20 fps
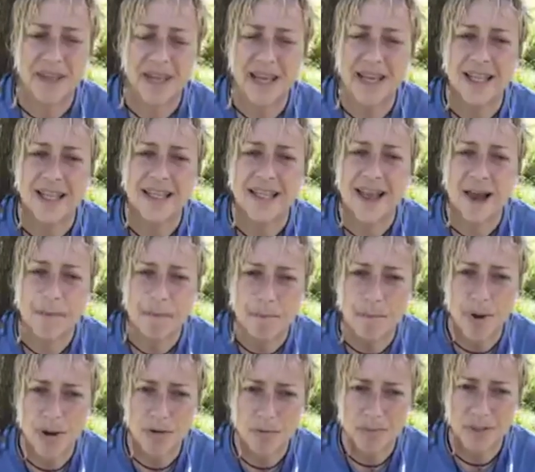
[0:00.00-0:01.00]
in that
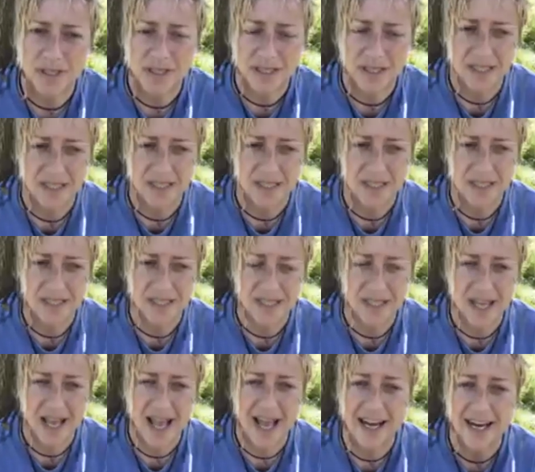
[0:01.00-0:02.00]
moment
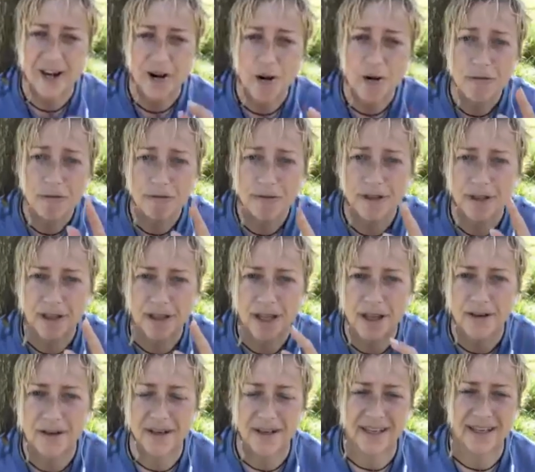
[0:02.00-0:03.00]
and not feel
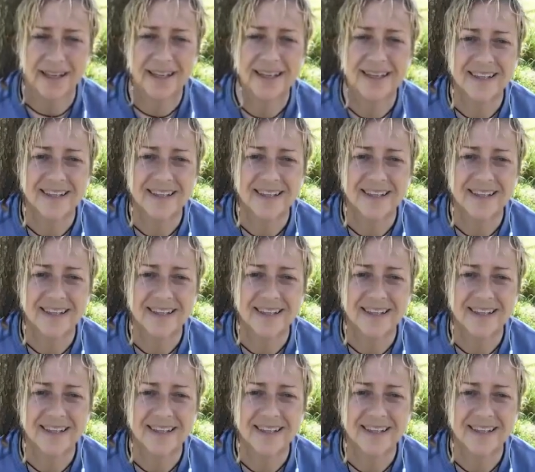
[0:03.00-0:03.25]
lonely.